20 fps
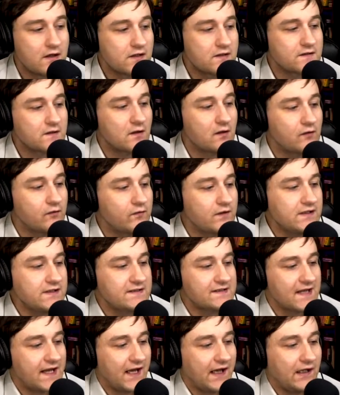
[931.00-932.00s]
So if we
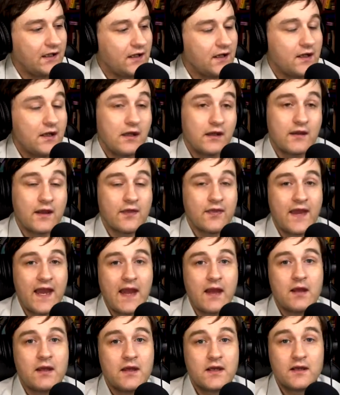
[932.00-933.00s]
say that
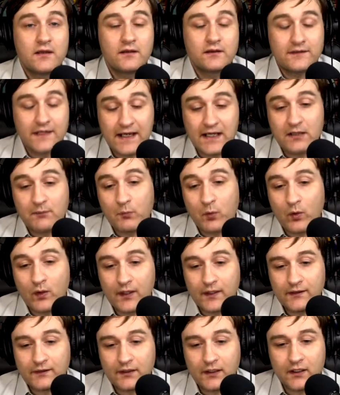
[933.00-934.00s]
that data
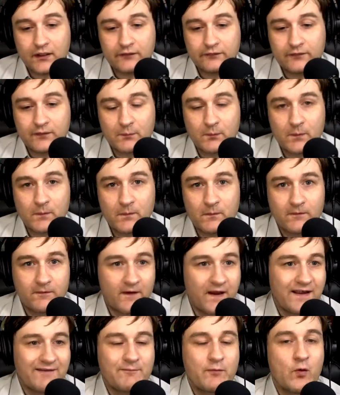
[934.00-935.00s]
point of
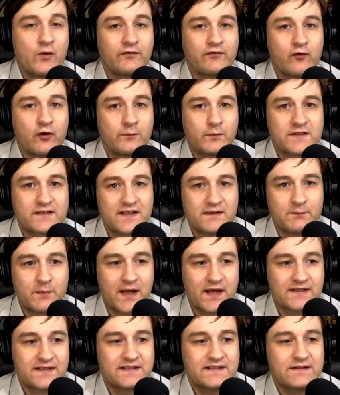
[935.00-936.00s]
5.4%
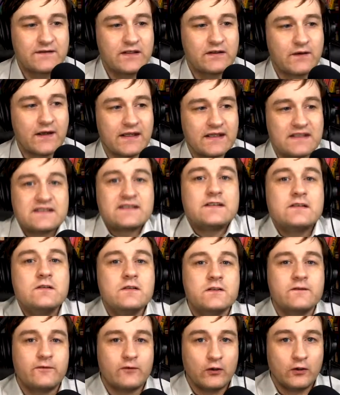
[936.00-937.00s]
positivity rate is
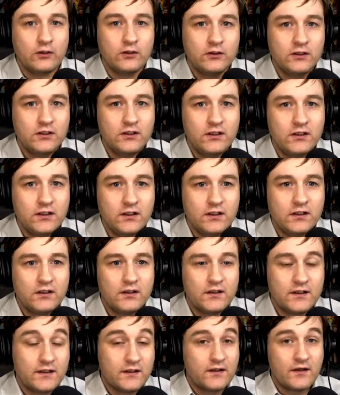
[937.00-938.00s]
useful,
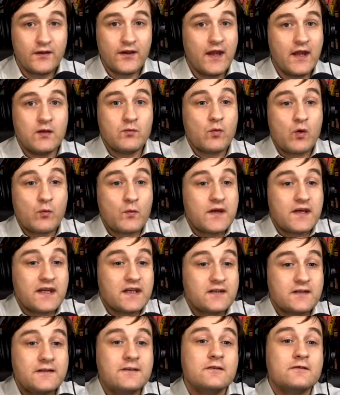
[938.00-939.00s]
then what we
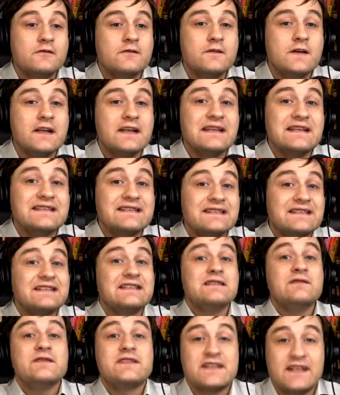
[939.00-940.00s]
can do is
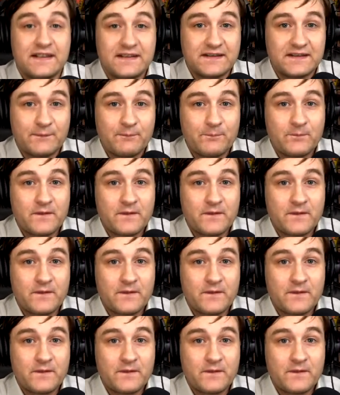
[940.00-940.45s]
use it